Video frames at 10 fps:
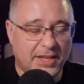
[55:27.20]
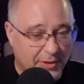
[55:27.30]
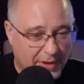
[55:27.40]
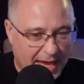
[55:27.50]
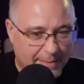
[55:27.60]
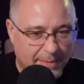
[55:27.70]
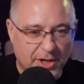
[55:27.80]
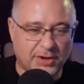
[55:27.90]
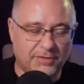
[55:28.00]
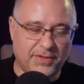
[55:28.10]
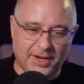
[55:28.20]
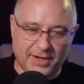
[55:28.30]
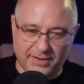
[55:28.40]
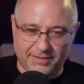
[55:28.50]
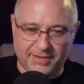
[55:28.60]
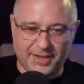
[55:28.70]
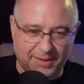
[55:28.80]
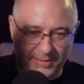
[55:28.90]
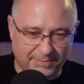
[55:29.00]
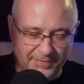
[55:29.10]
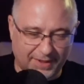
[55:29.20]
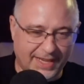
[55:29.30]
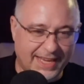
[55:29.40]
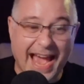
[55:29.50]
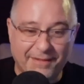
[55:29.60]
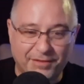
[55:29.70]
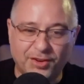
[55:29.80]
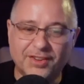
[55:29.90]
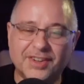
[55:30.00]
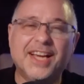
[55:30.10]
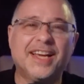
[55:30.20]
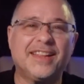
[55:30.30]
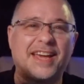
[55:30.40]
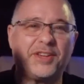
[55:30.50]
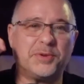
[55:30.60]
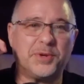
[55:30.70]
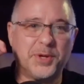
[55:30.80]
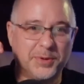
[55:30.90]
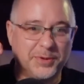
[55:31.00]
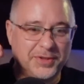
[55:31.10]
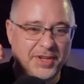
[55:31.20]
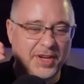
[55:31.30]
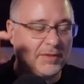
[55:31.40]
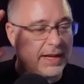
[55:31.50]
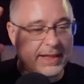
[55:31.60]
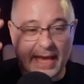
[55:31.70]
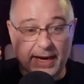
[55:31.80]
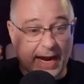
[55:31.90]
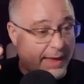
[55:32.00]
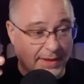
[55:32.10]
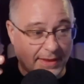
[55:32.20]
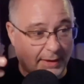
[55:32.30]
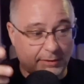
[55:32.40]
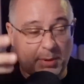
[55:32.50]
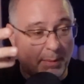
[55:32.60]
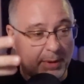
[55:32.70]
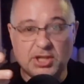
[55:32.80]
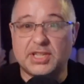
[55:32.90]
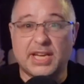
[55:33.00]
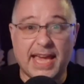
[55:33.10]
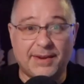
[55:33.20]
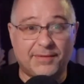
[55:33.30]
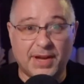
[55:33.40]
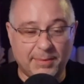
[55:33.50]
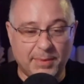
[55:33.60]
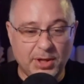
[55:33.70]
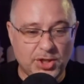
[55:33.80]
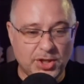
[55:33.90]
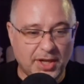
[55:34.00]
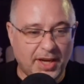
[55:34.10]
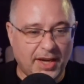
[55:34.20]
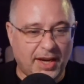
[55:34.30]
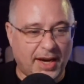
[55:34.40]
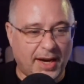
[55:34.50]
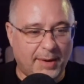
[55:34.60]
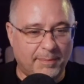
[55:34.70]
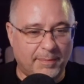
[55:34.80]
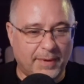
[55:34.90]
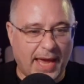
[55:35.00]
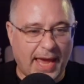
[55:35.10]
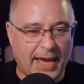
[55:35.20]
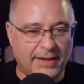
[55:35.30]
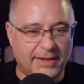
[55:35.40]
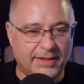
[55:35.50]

image of the gavel that you used, right? That, I think that was probably just a Canva image, and